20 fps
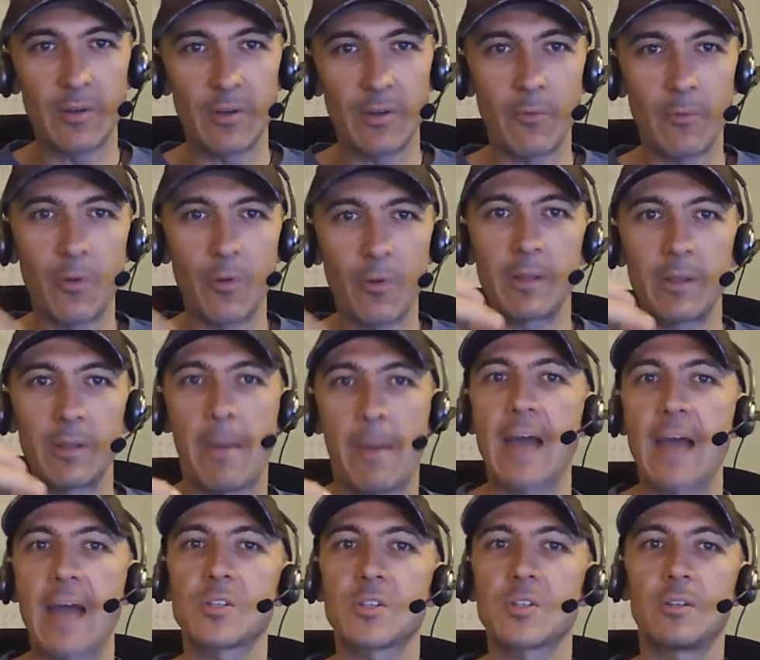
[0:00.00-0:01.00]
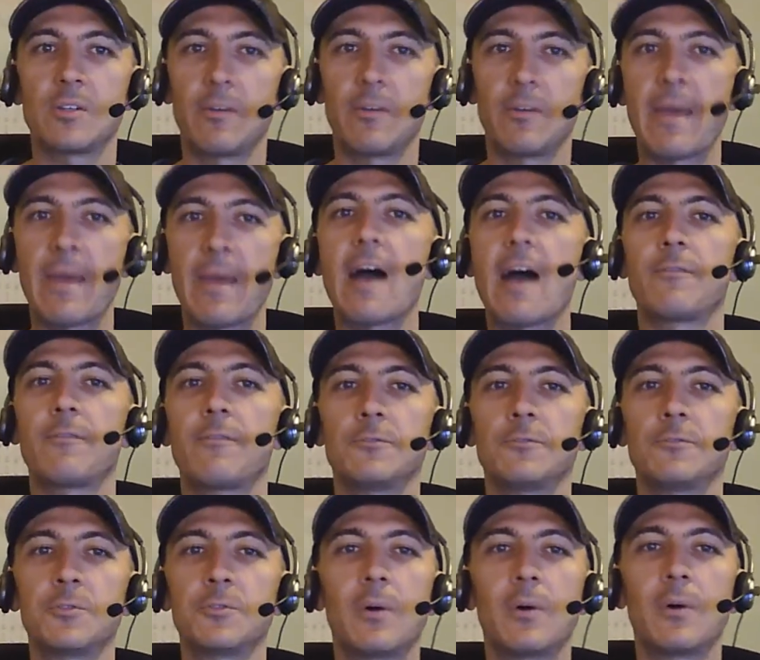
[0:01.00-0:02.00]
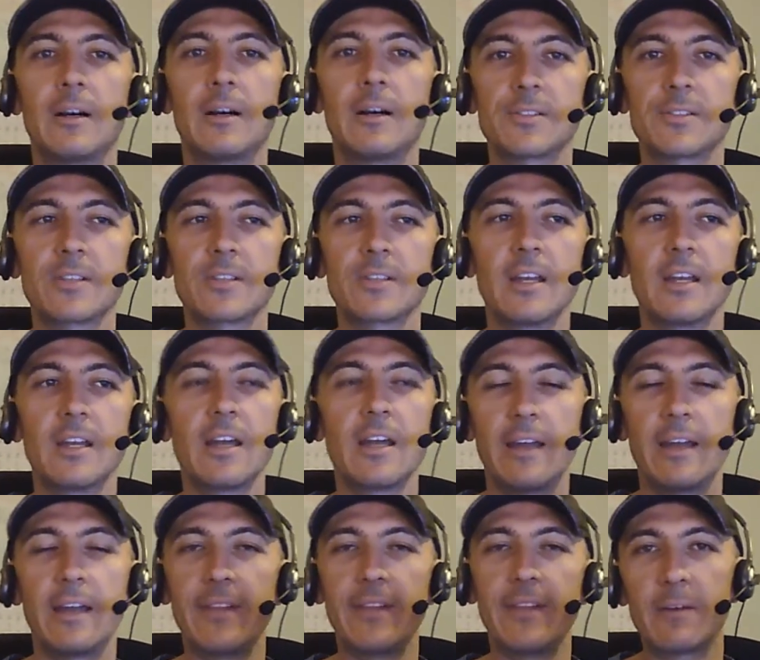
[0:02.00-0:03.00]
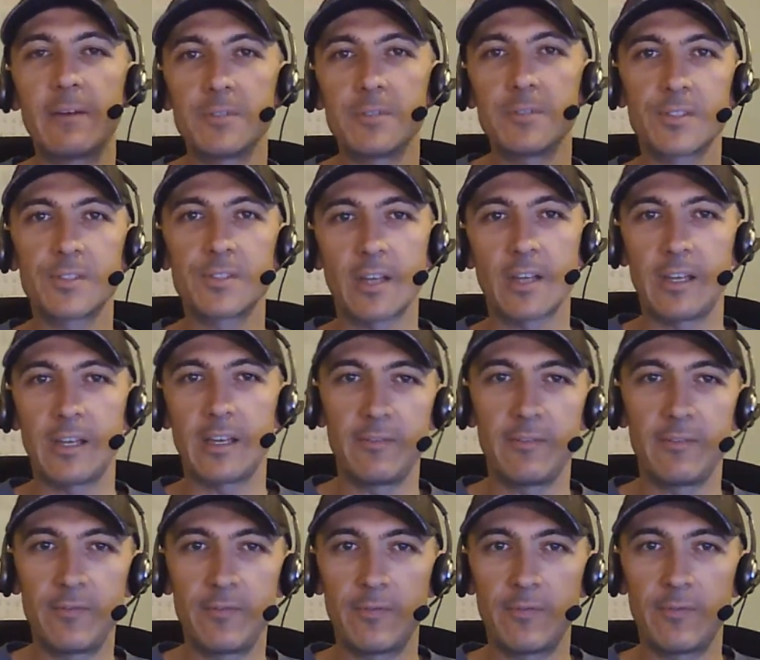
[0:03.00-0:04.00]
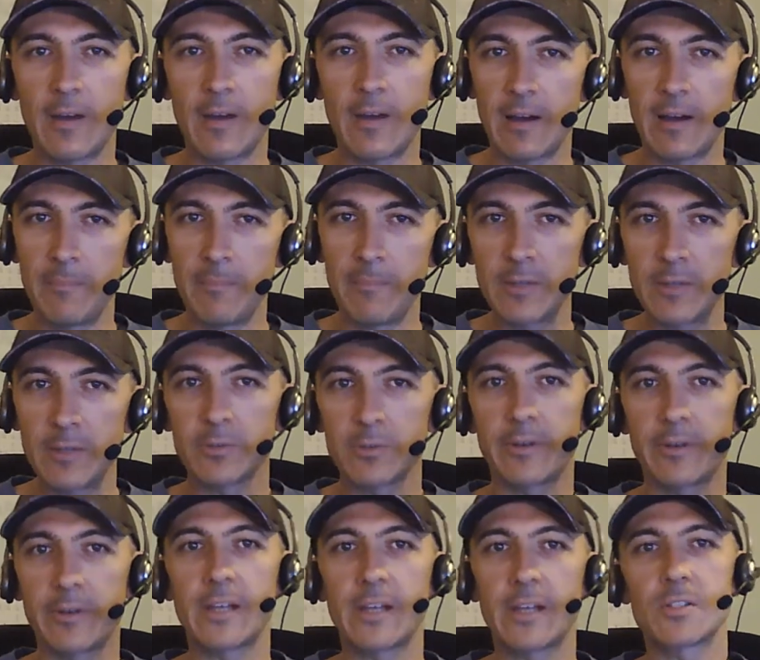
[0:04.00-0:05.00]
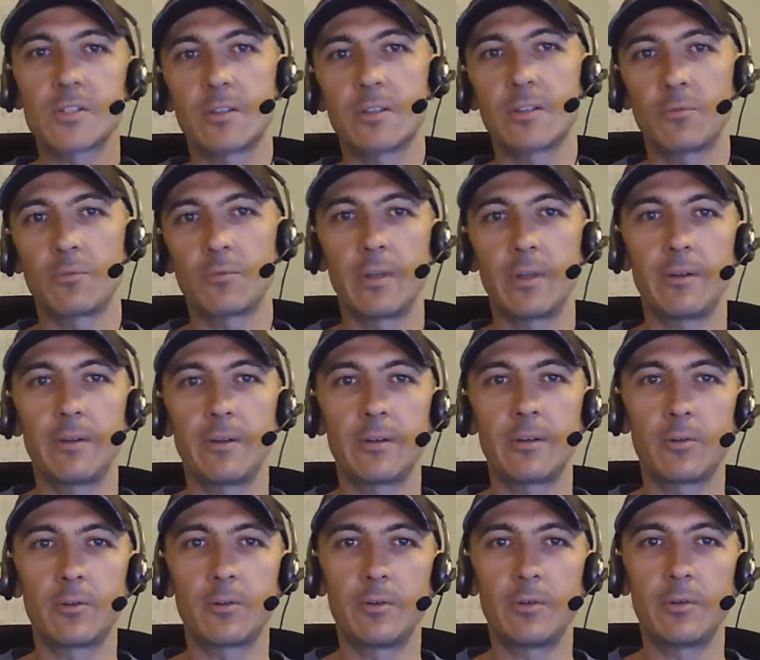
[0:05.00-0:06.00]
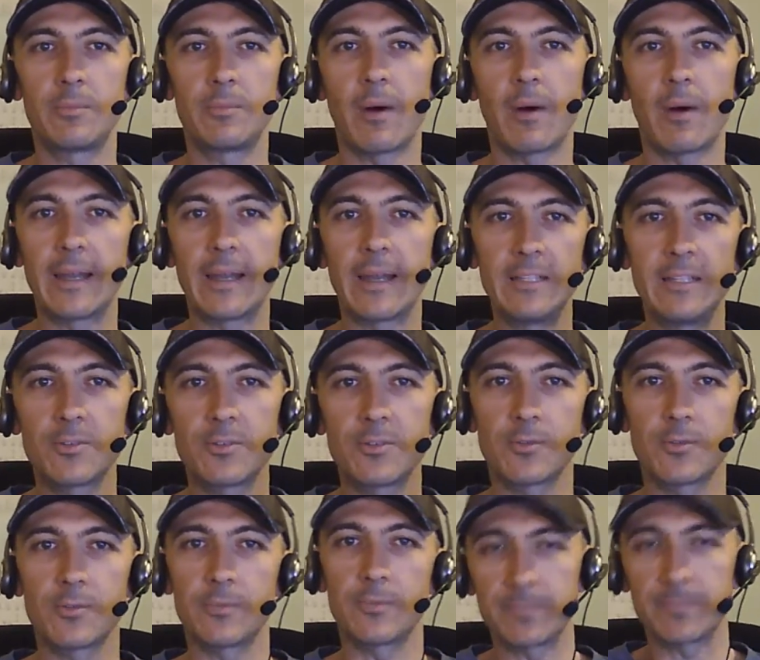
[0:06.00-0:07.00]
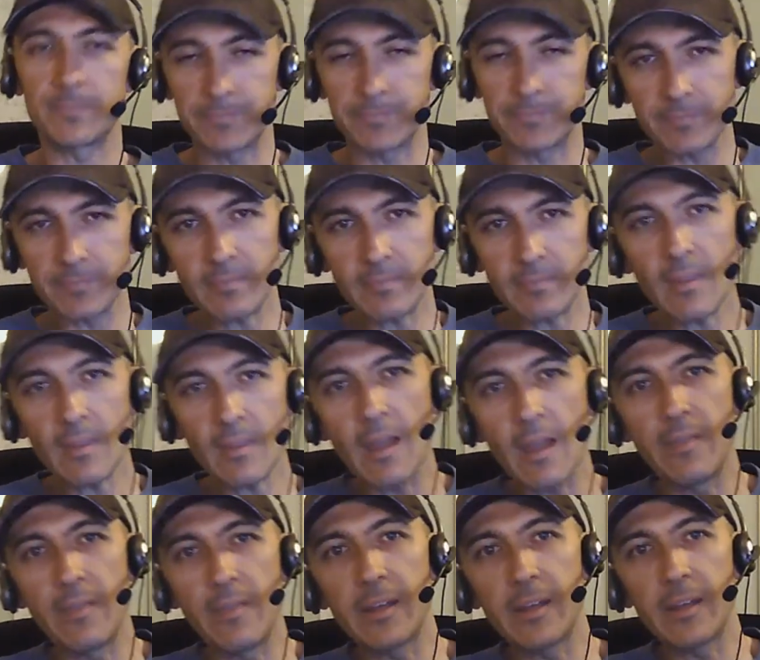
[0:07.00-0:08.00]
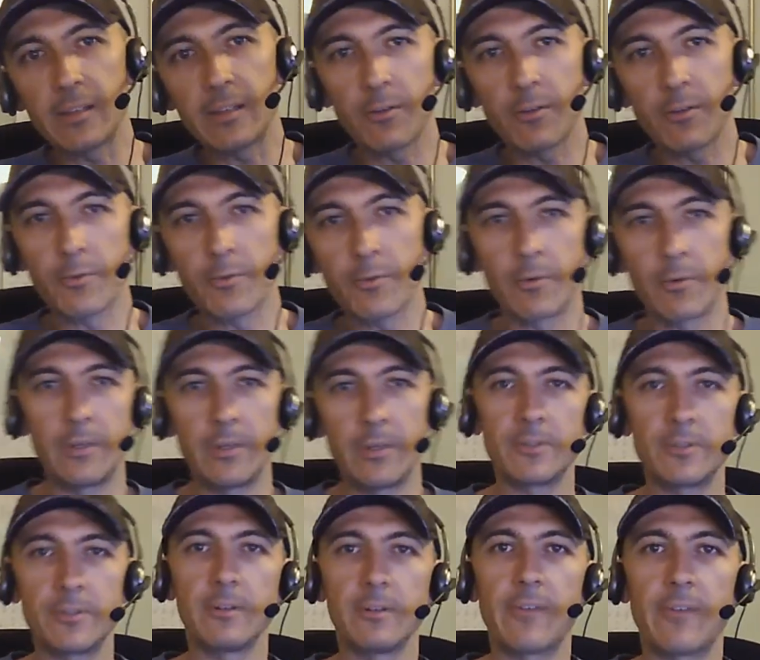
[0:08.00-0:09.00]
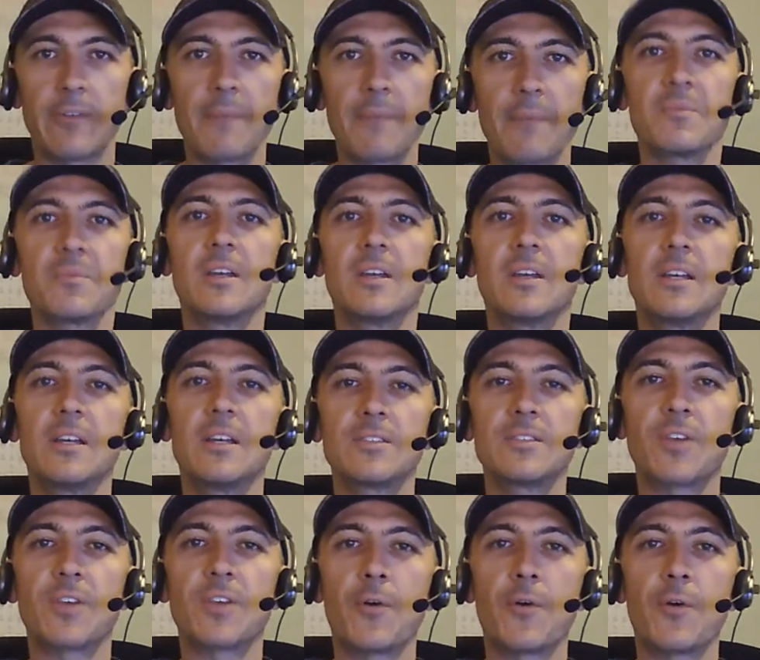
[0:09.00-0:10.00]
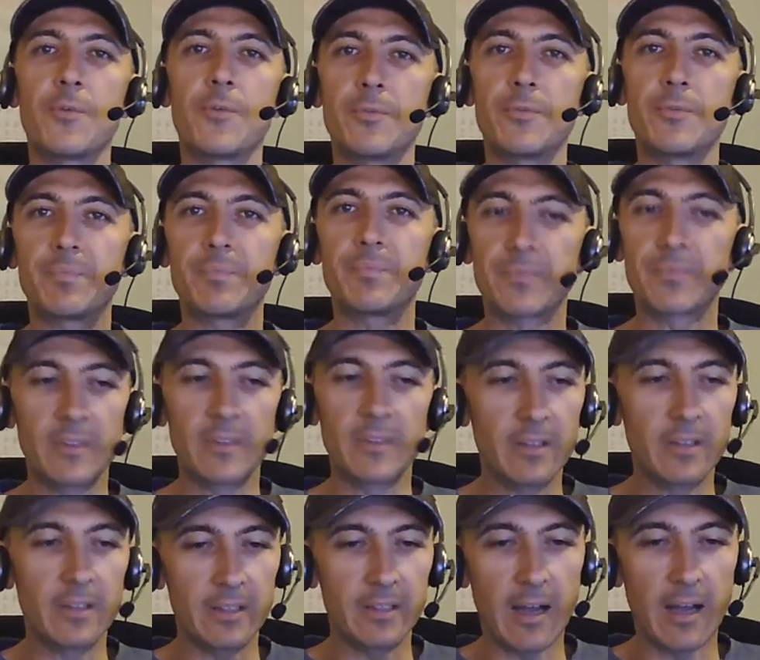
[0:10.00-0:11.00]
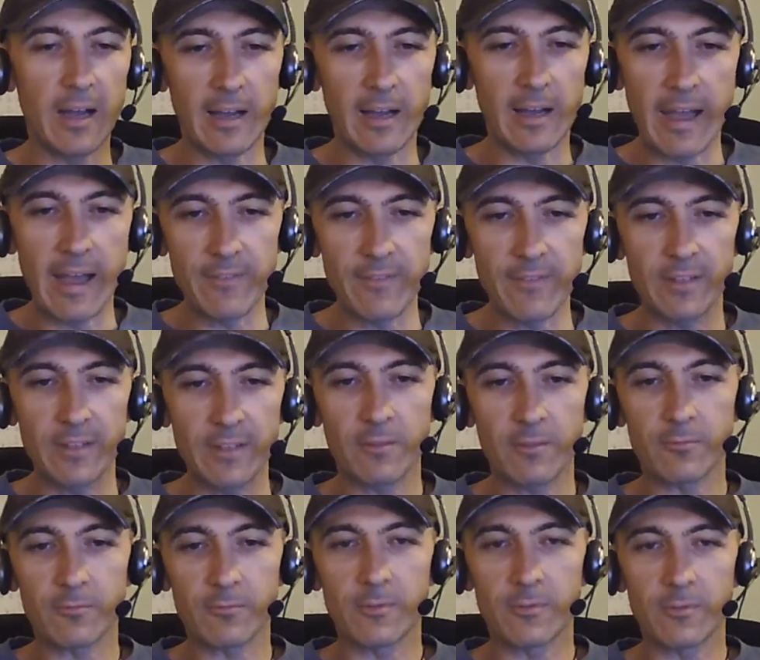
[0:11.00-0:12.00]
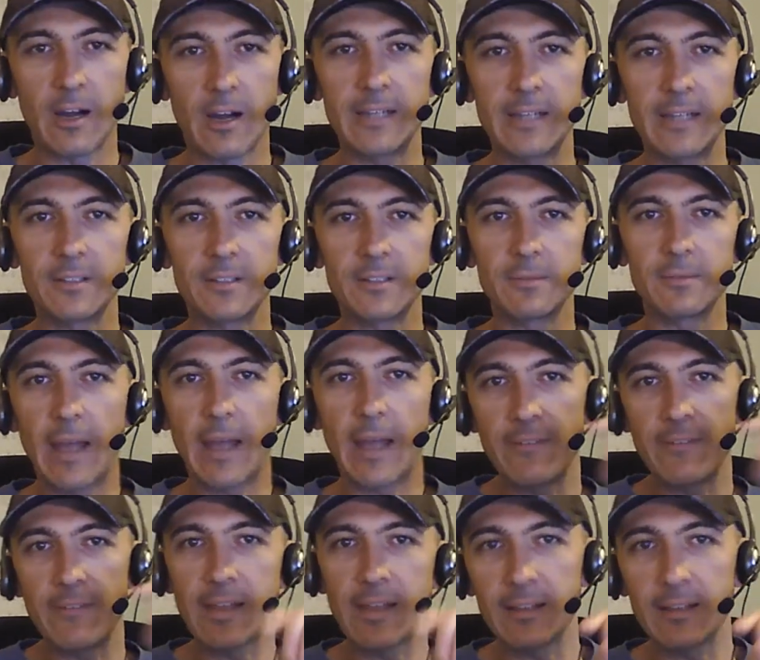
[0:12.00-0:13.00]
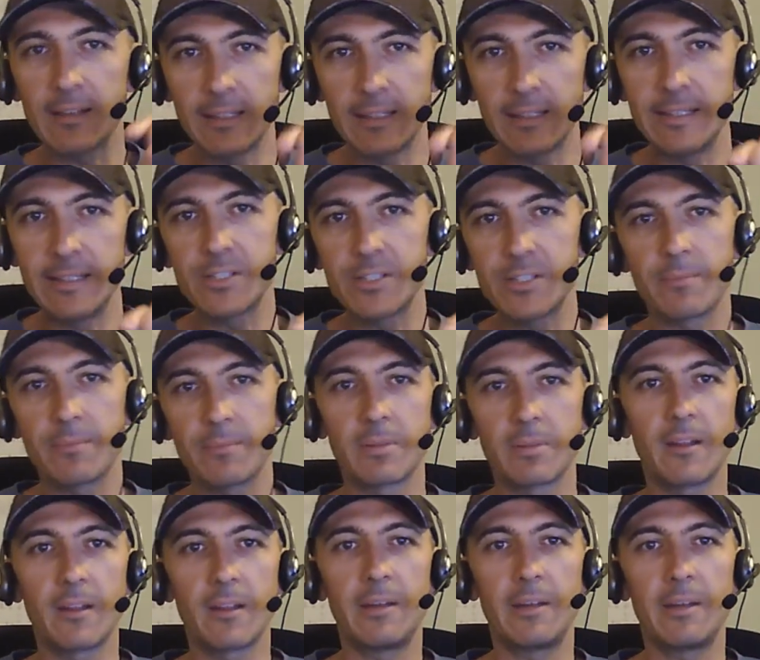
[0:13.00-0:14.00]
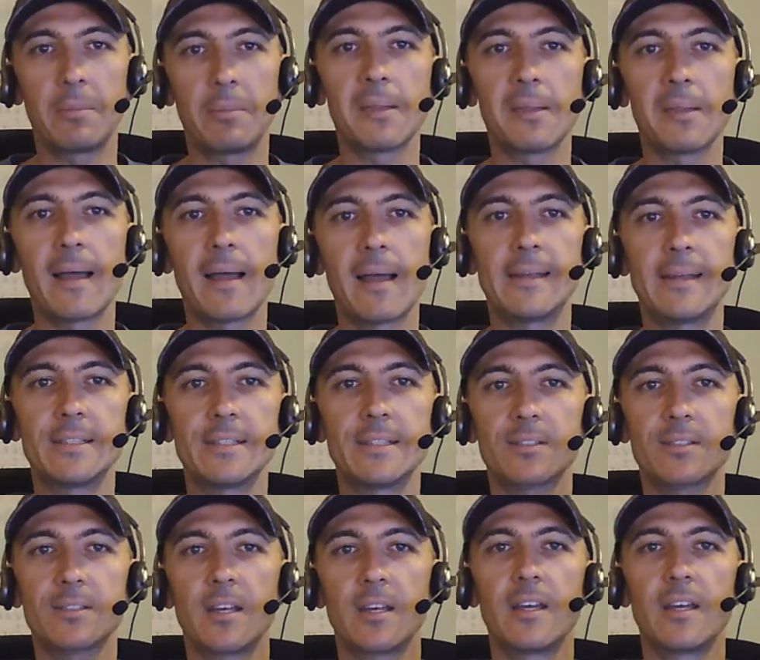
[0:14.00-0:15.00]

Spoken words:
really passionate and powerful to us, and that was a mental creation that we could buy into and then go through and deliver. So having that leadership in place